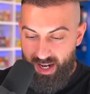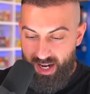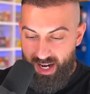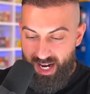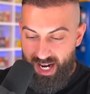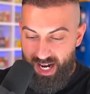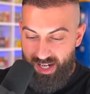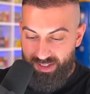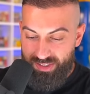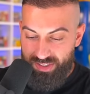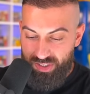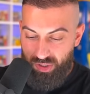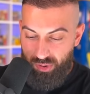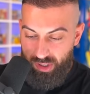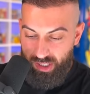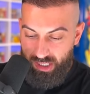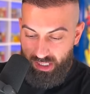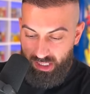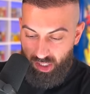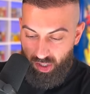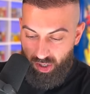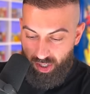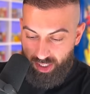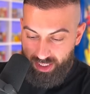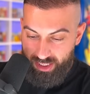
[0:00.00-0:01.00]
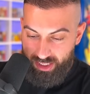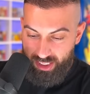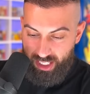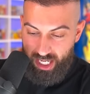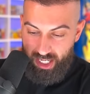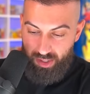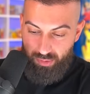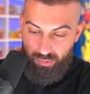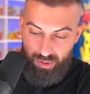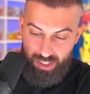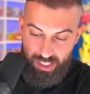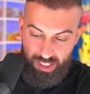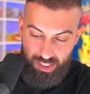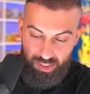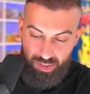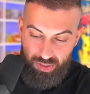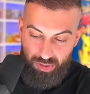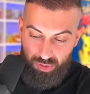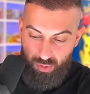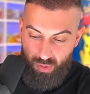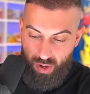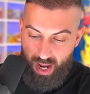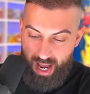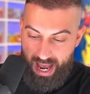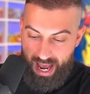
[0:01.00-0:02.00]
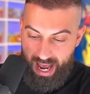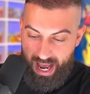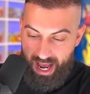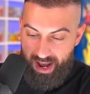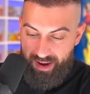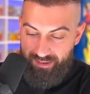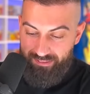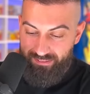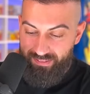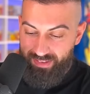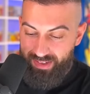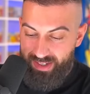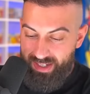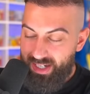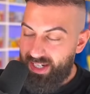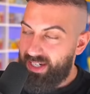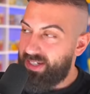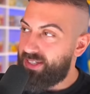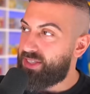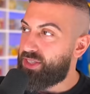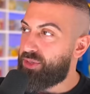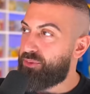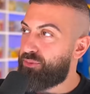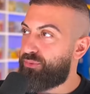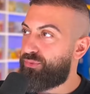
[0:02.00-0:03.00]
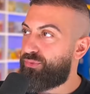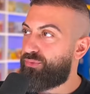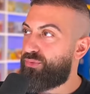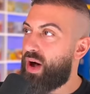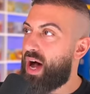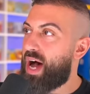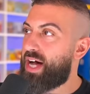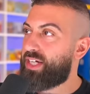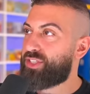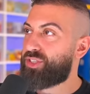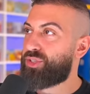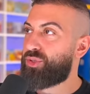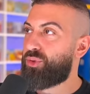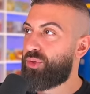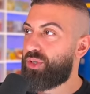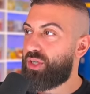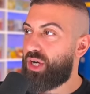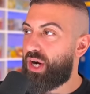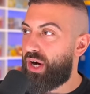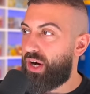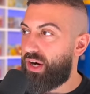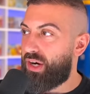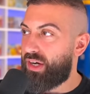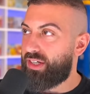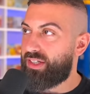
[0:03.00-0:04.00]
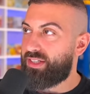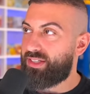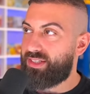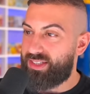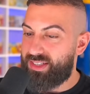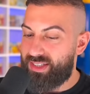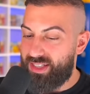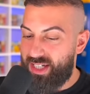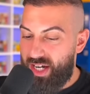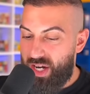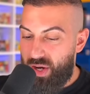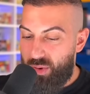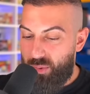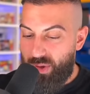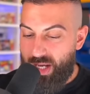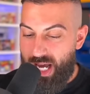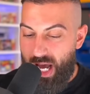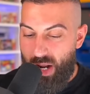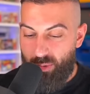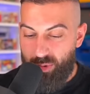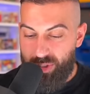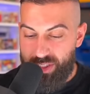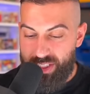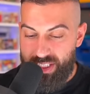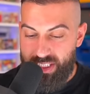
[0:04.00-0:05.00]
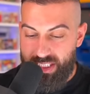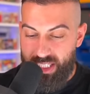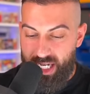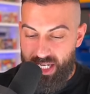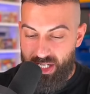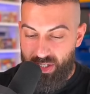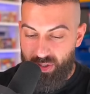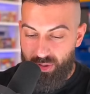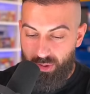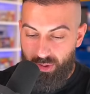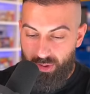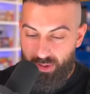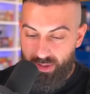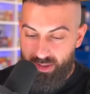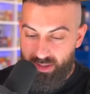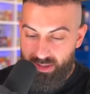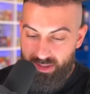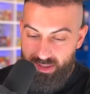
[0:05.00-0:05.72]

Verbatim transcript: Uh, so it looks like we do have some Fossil cards. We got Recycle.